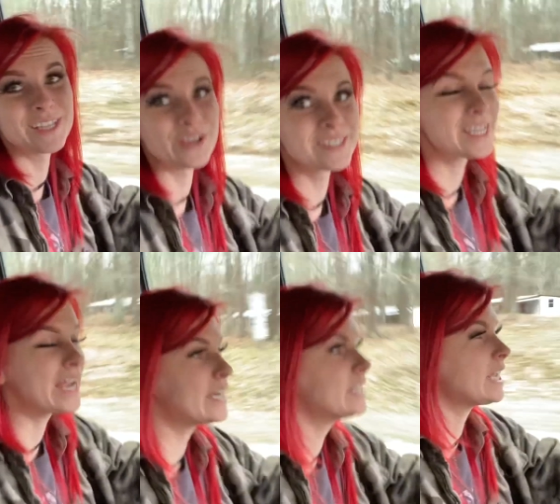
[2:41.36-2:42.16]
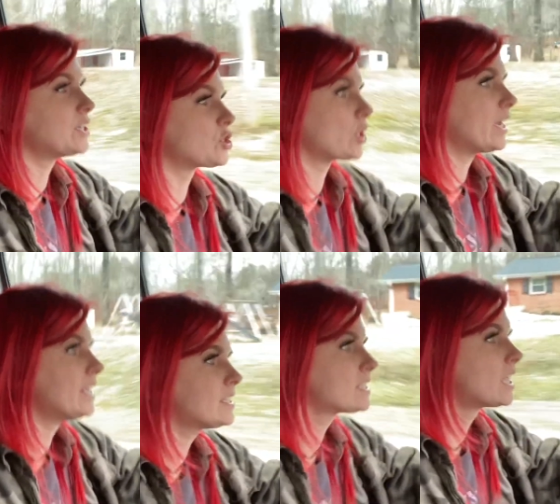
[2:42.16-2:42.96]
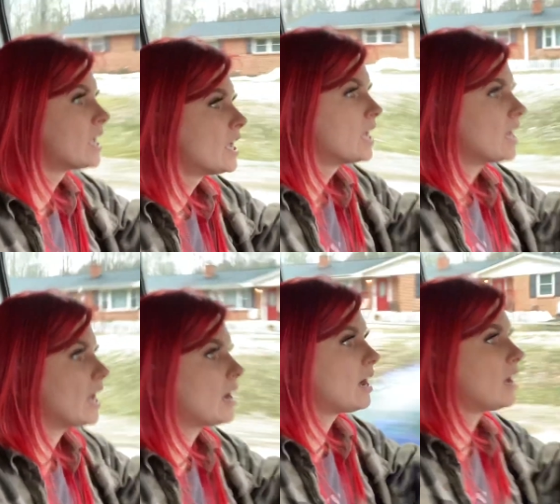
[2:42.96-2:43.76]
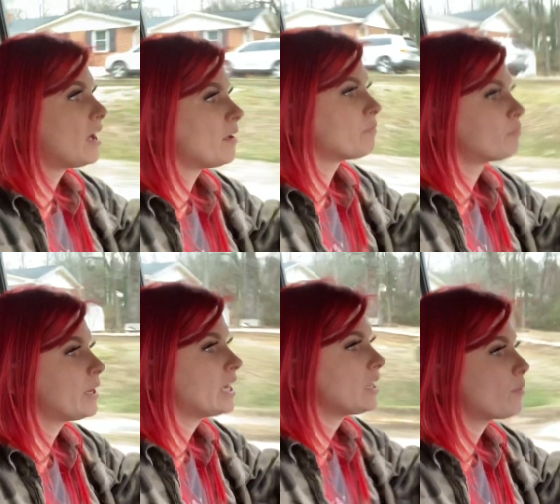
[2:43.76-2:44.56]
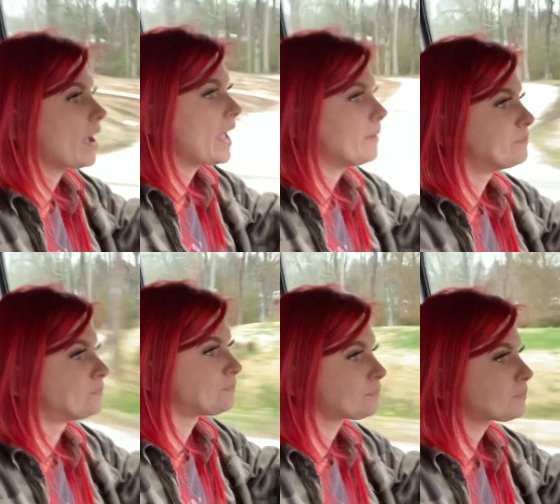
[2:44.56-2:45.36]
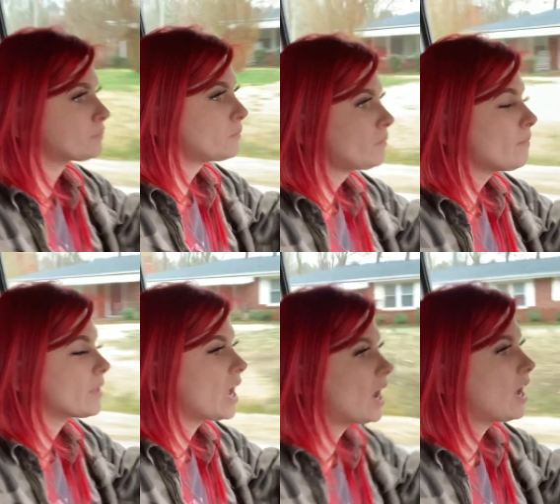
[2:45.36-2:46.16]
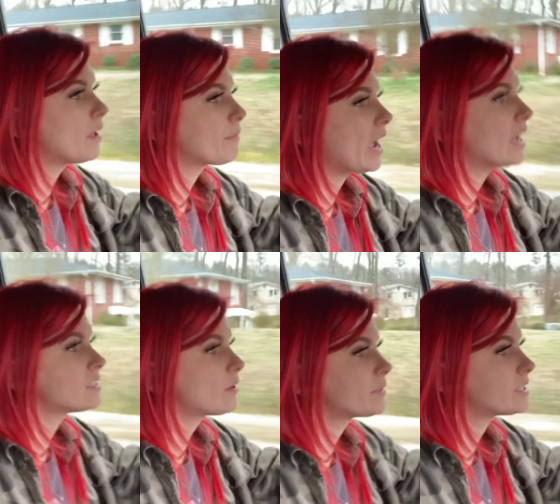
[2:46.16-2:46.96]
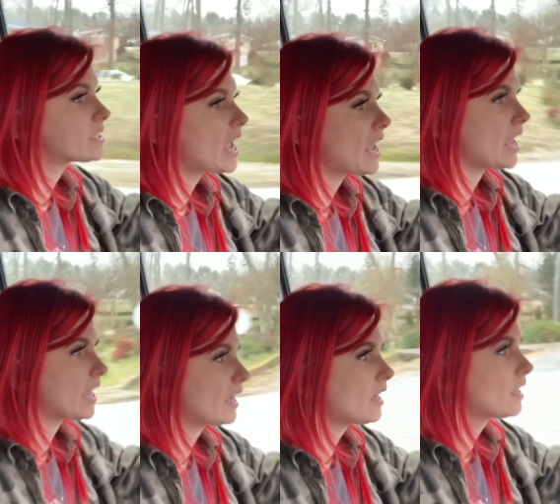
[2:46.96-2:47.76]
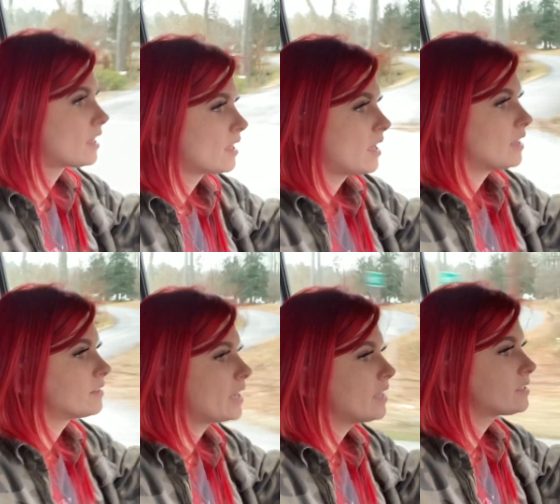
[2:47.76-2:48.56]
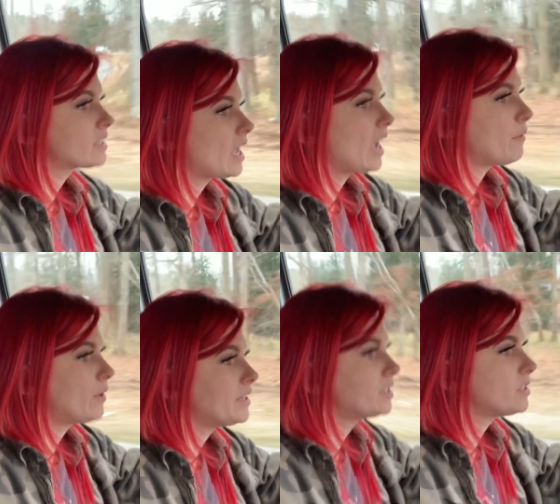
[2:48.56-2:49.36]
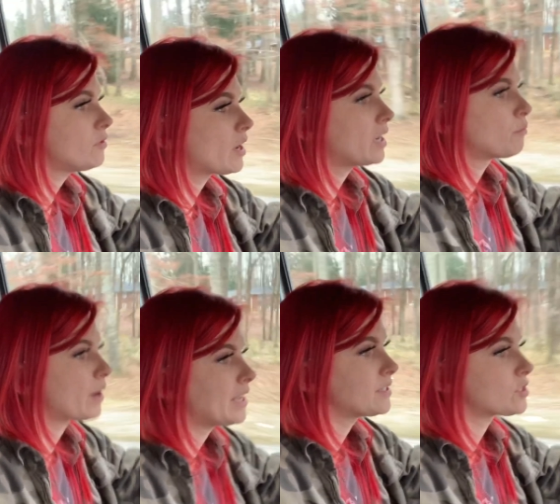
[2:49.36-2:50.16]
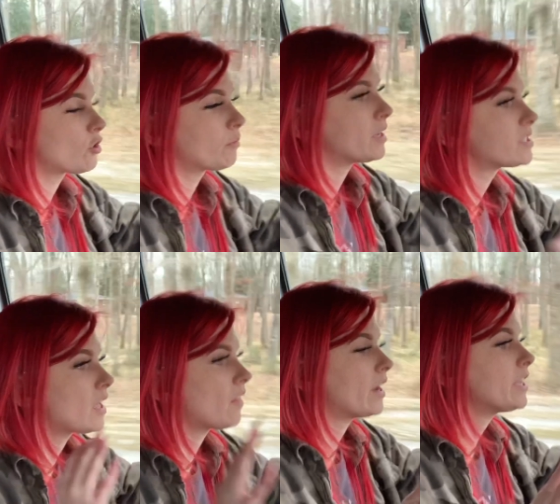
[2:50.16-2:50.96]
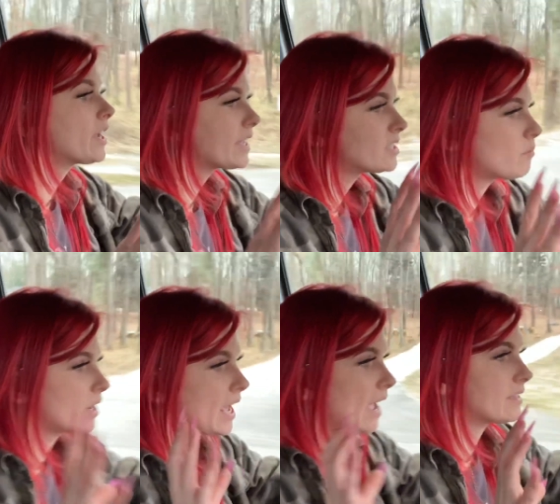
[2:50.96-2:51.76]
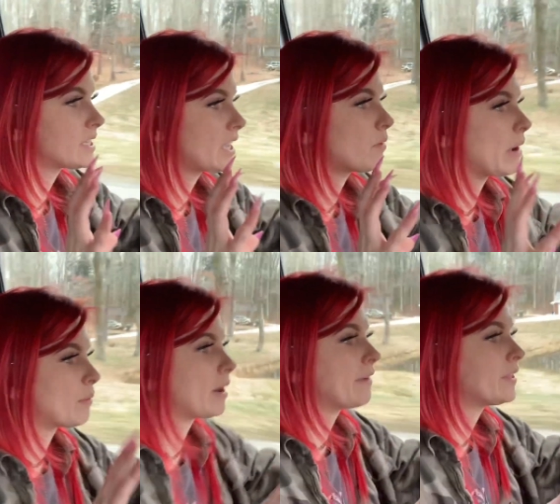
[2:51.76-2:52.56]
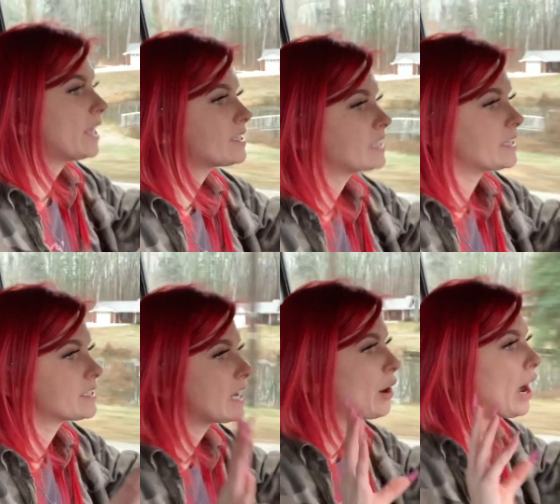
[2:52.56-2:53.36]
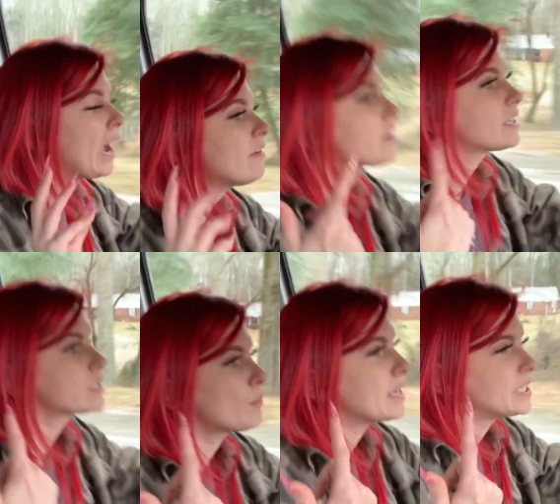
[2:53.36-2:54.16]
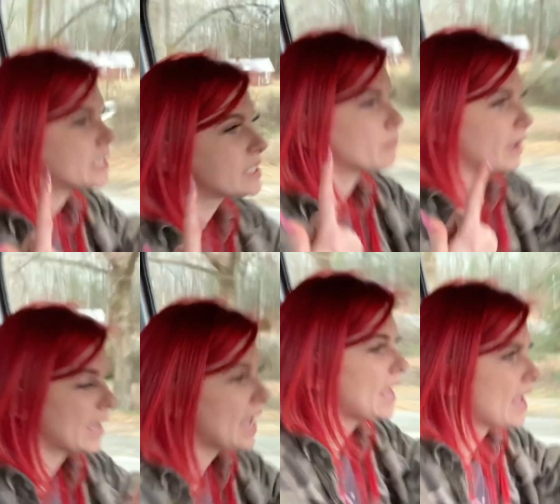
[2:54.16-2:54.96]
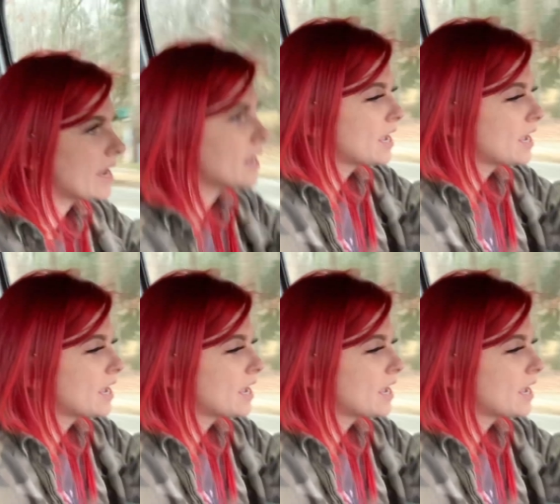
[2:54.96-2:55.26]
So it's kind of dangerous. Um, but anyway, um, as I was saying, this, I want to kind of brainstorm because a lot of you guys have been asking about private lessons. Now, I've got some ideas in my head